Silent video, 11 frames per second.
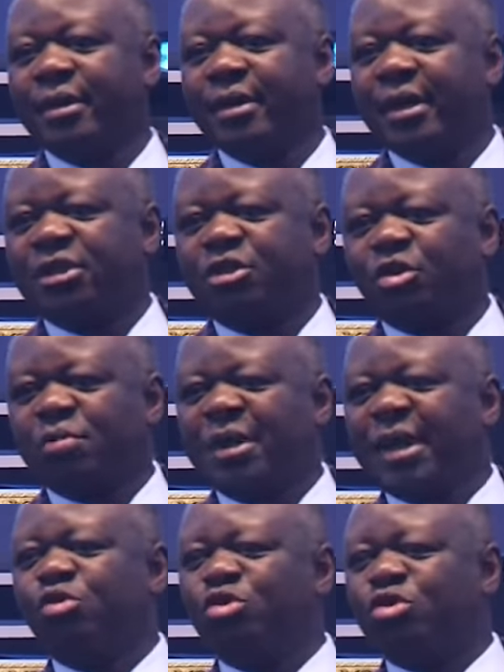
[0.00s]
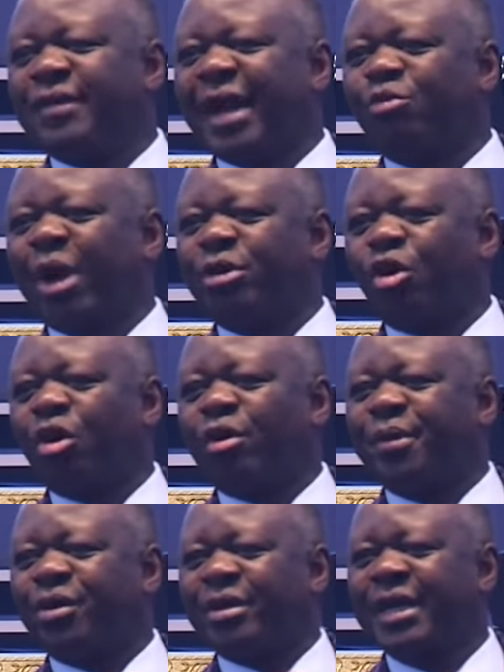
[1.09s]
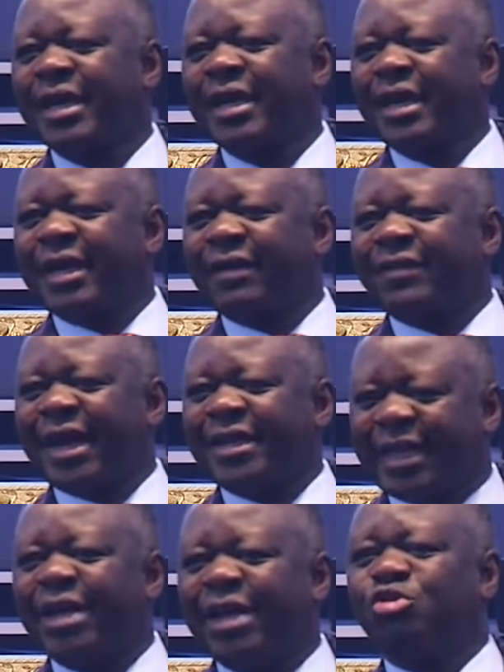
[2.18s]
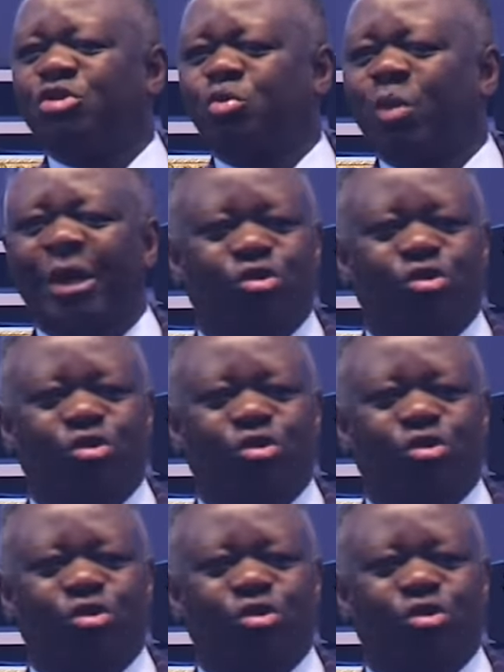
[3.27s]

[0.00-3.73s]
Excuse me the use of that word dog, because it's a very dangerous word to